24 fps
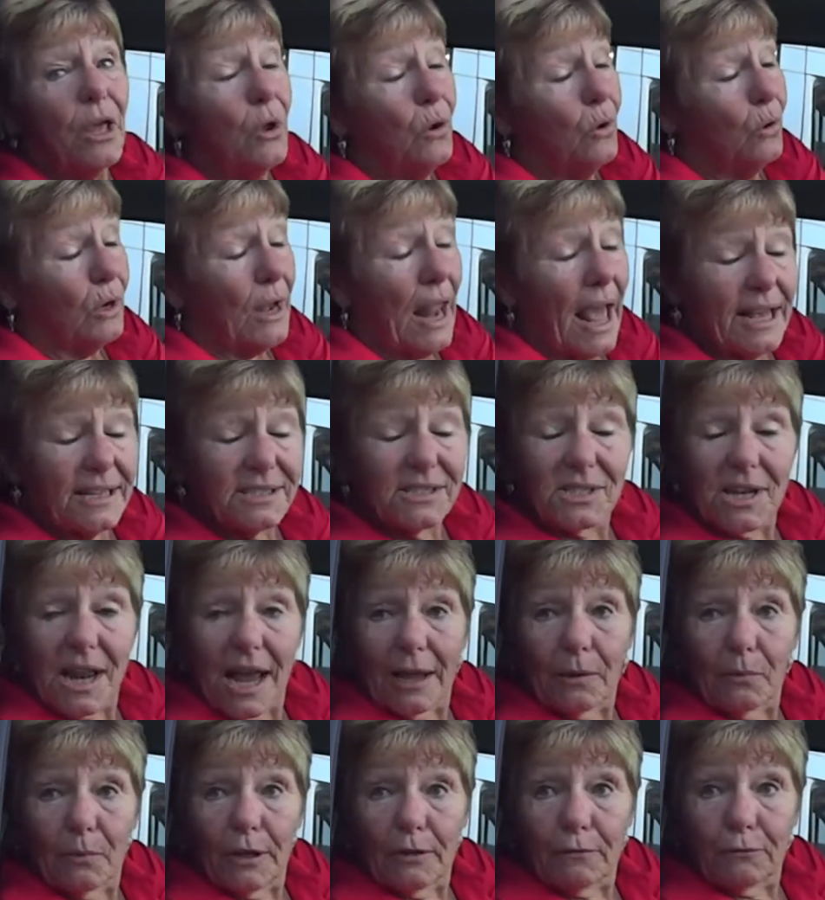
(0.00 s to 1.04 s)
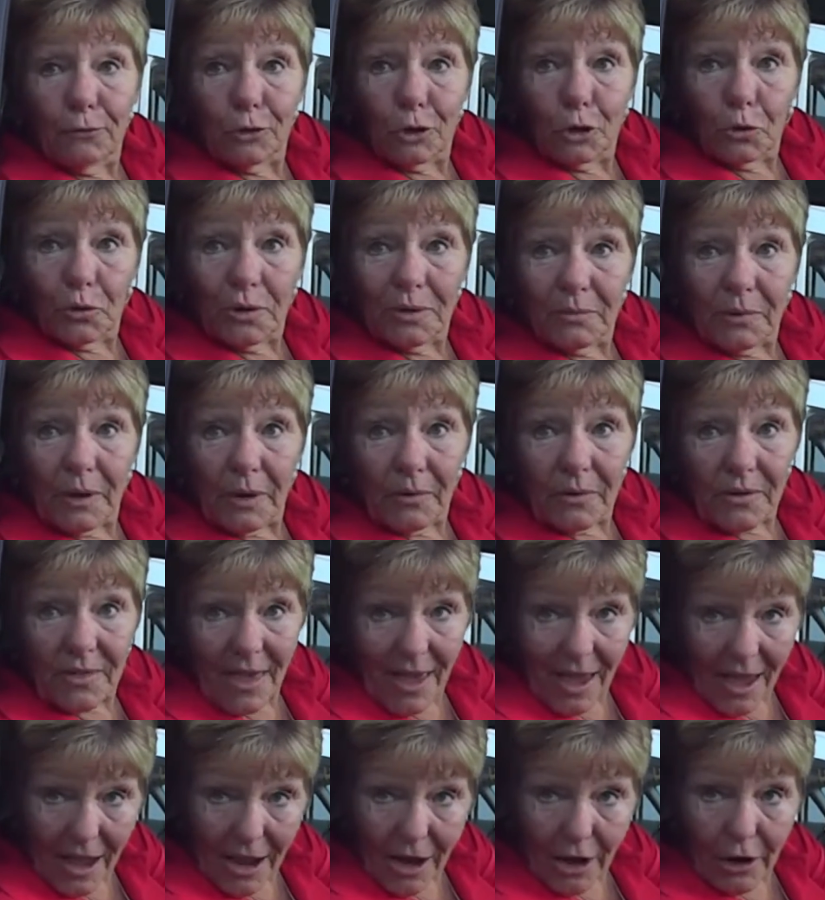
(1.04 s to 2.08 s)
last night we flew and we were the
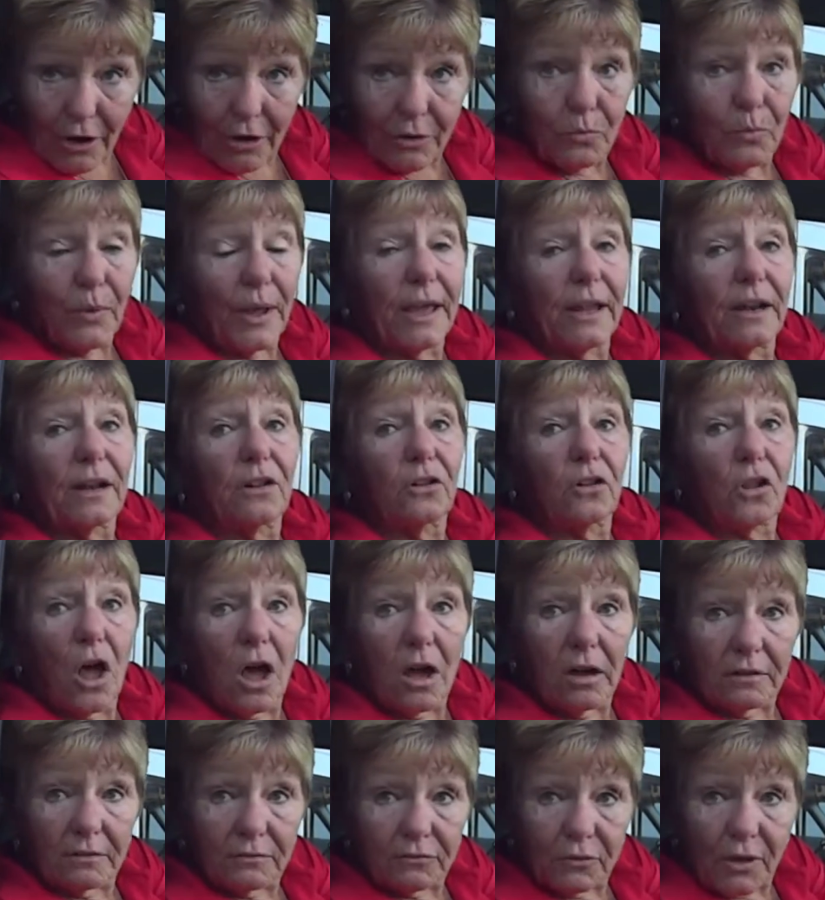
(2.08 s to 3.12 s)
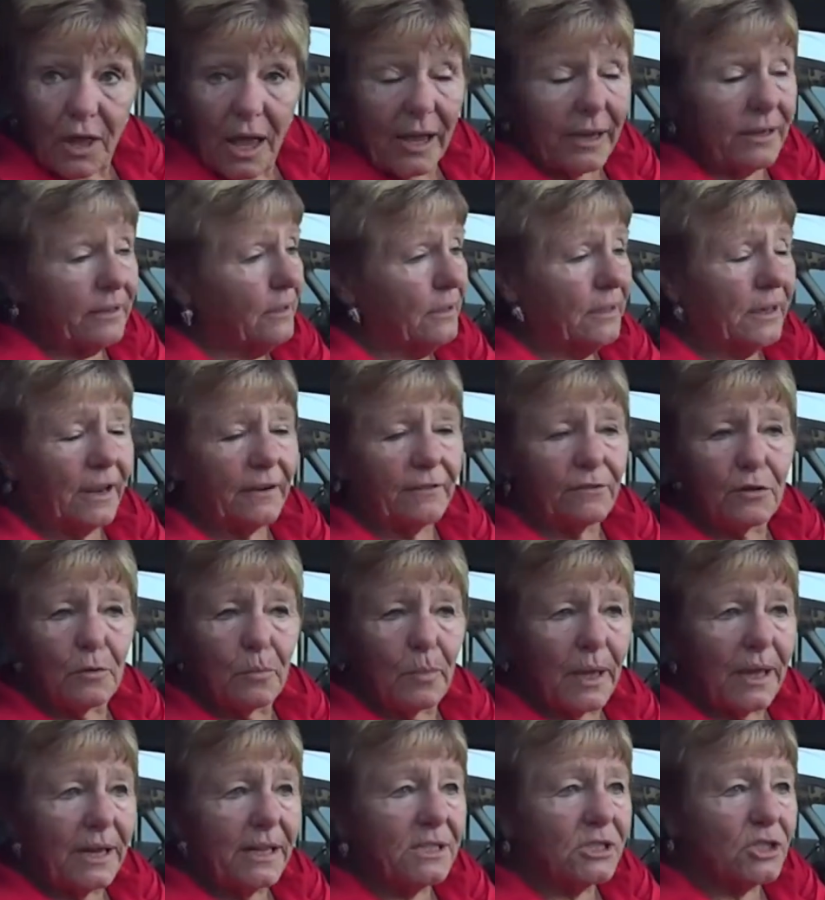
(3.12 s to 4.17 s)
hare and we had a long flight and
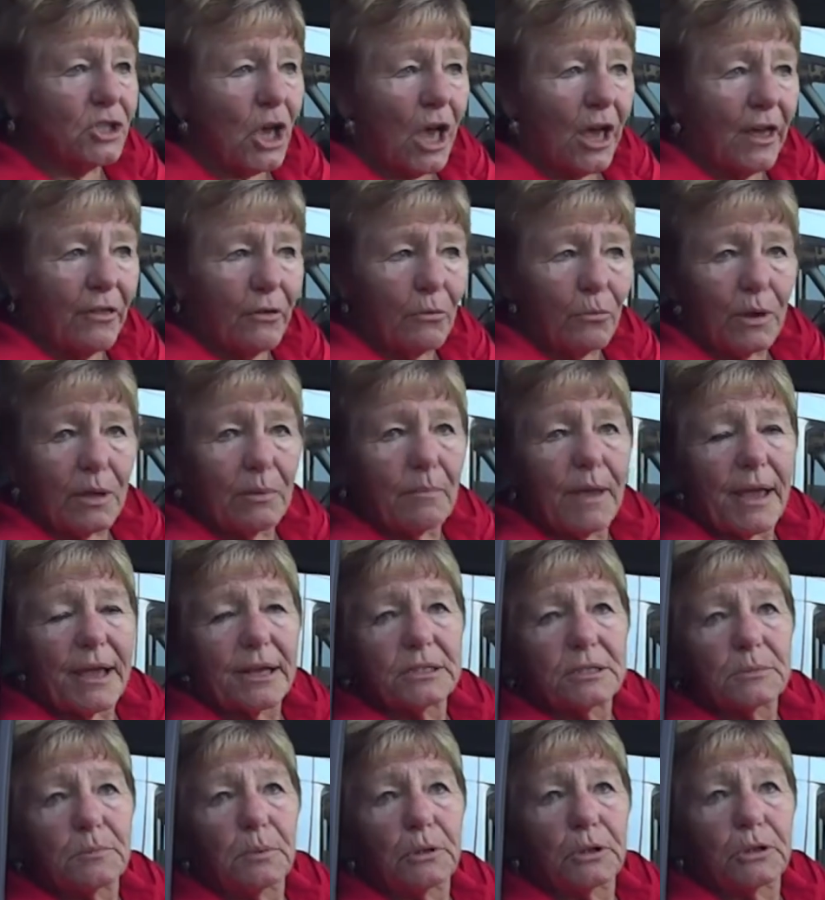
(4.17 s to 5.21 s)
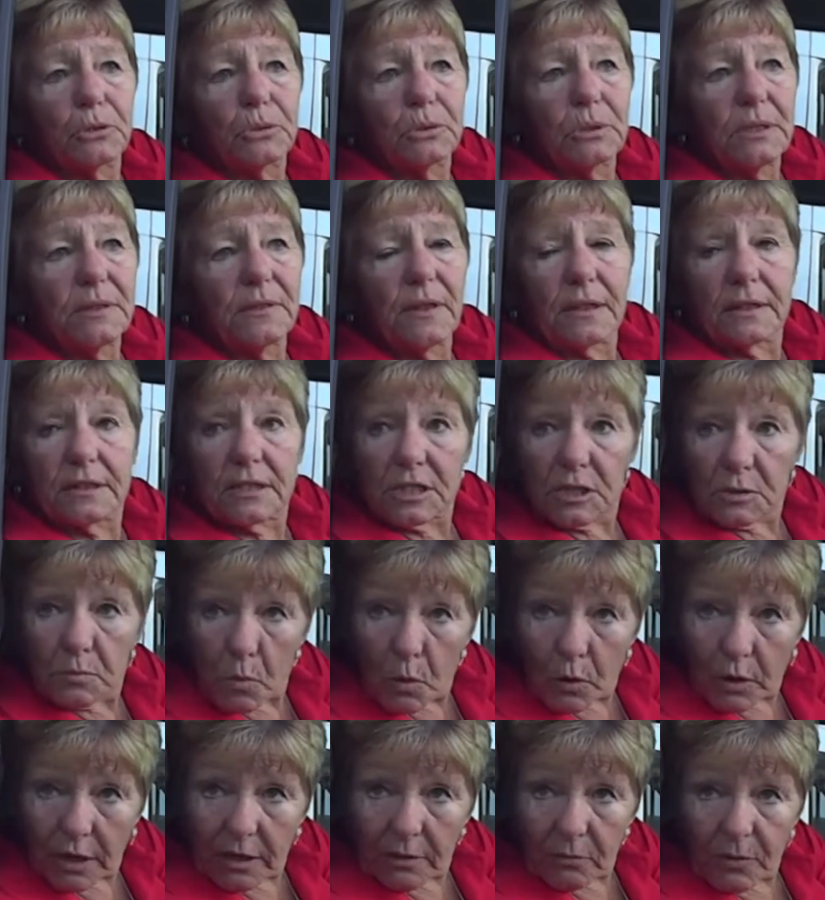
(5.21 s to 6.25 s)
everybody saw the RE/MAX balloon. And then this
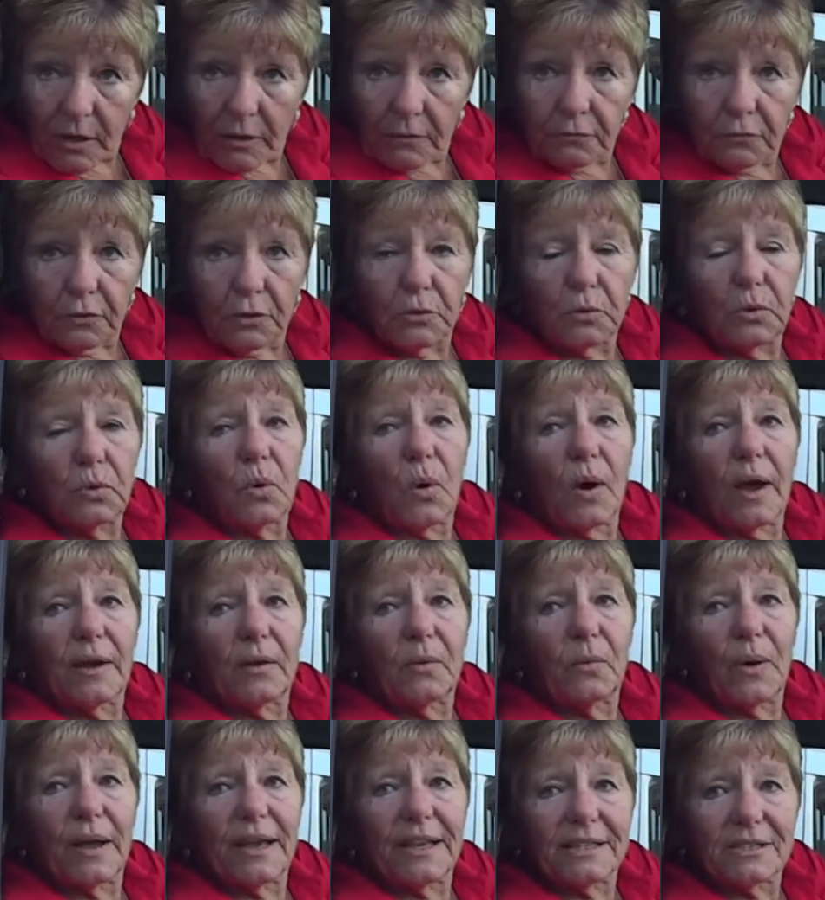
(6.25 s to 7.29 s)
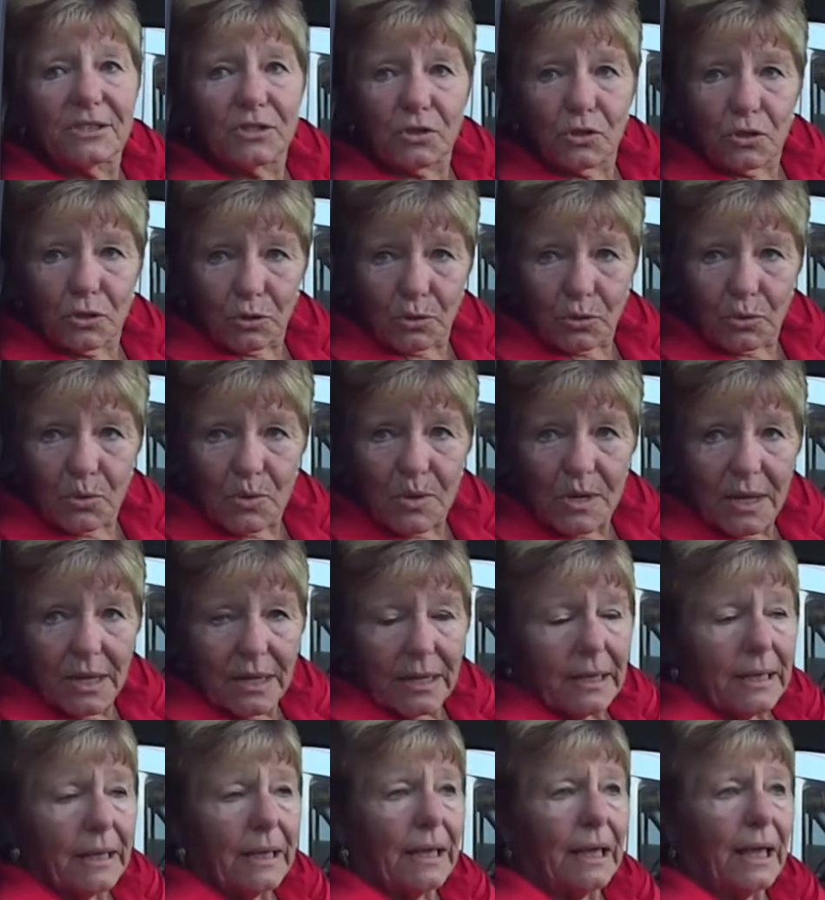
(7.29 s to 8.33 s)
morning we flew quite a ways too.
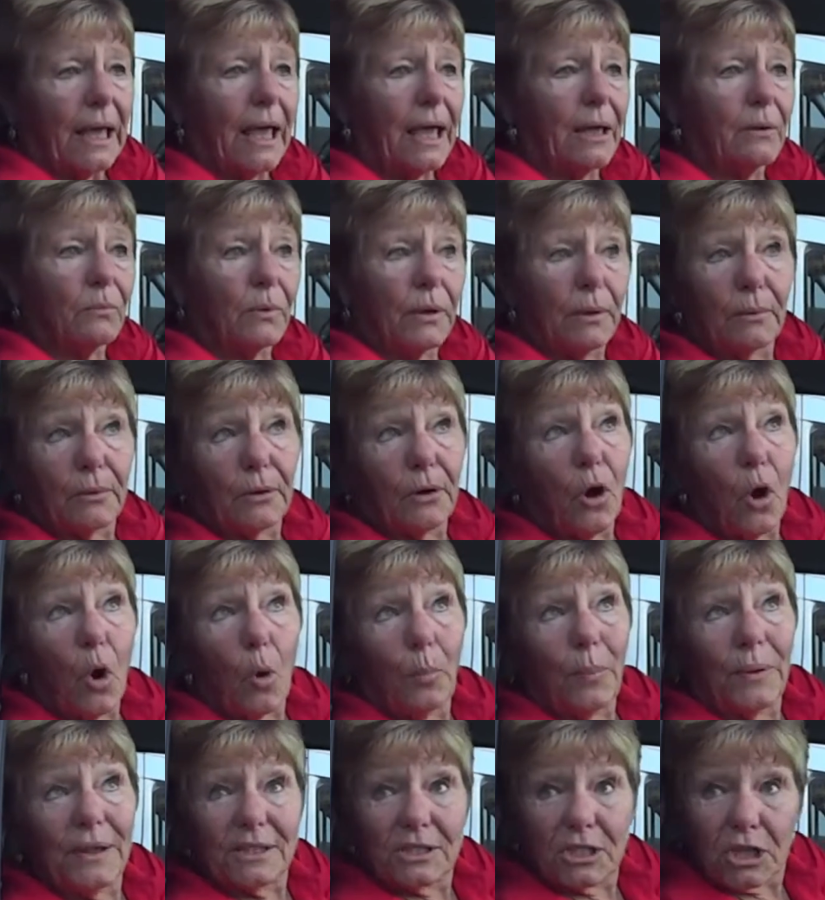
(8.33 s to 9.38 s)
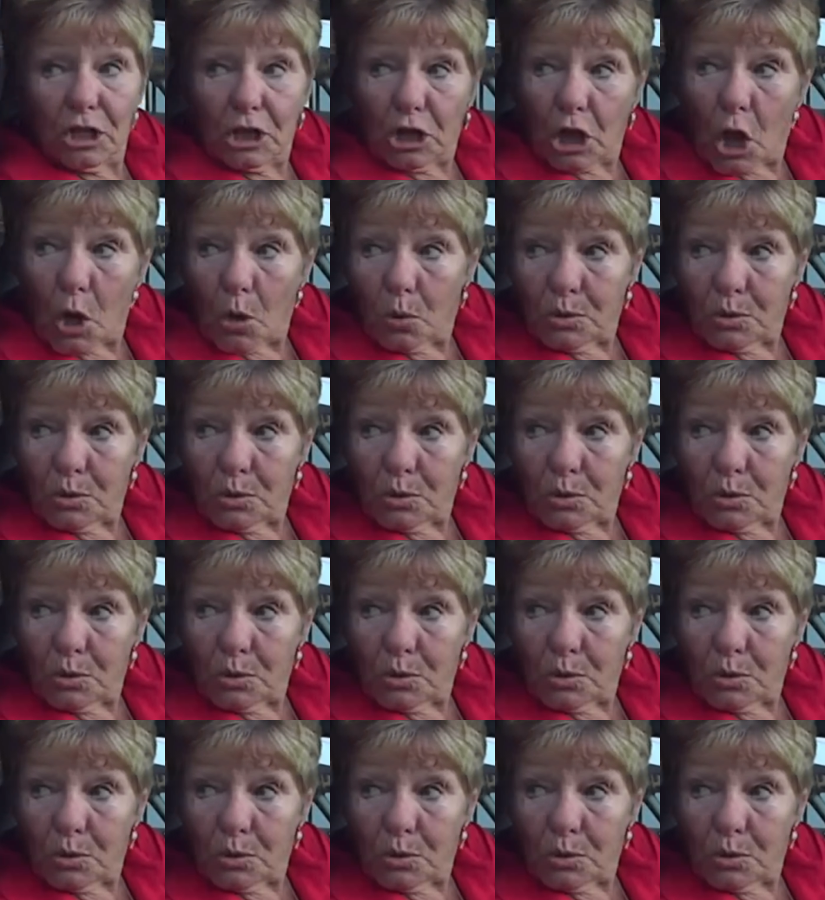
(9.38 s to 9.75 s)
And we were hoping to glow